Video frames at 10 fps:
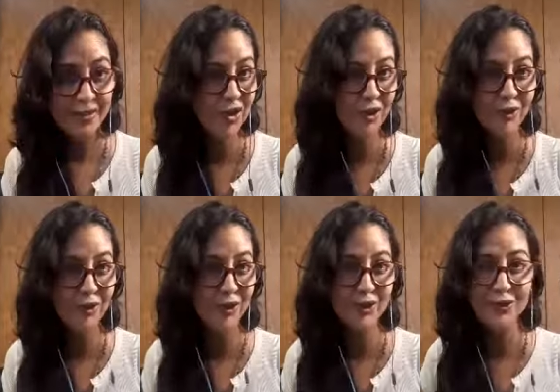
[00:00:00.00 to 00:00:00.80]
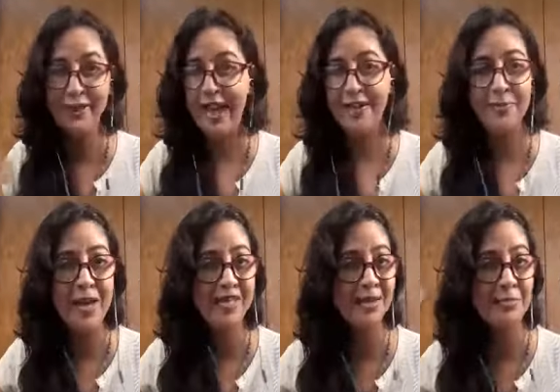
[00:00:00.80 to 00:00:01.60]
you know, just life
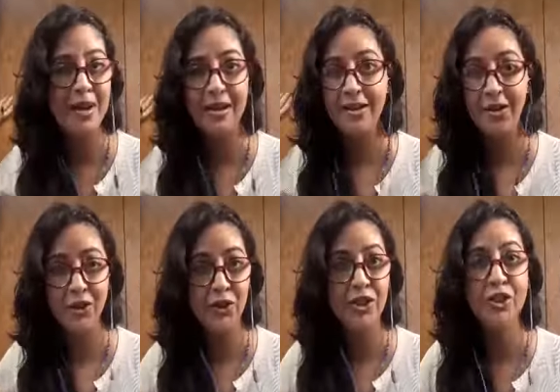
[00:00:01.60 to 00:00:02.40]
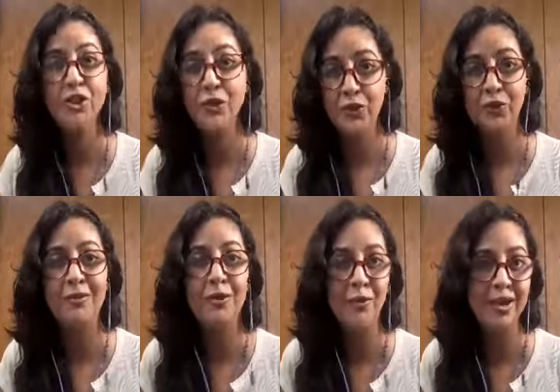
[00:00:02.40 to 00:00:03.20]
passing by, or you can choose to
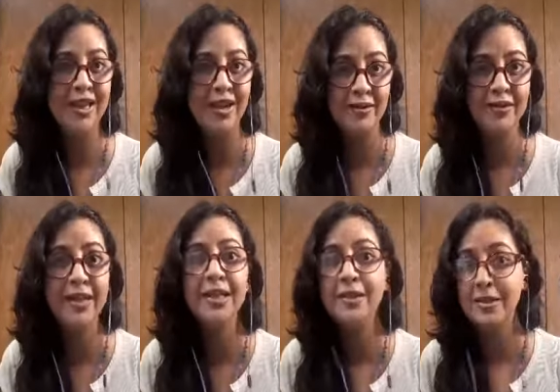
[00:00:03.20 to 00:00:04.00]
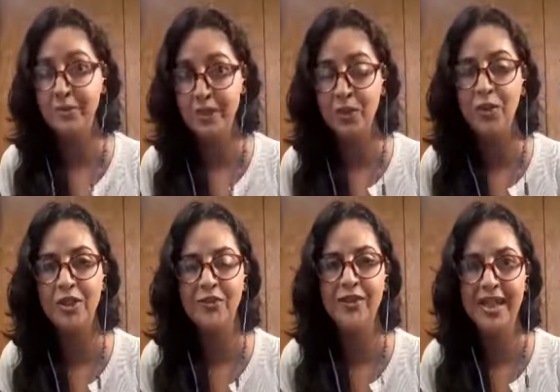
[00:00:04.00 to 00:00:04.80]
evolve with life and be aware
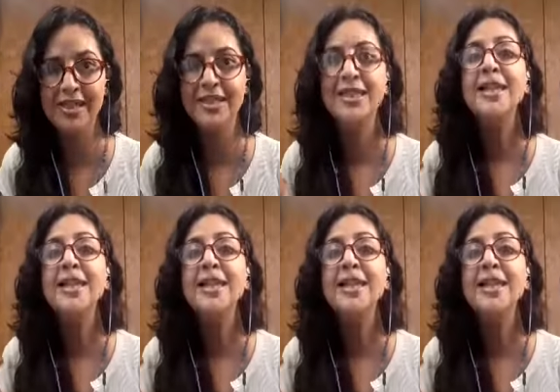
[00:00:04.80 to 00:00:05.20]
of that.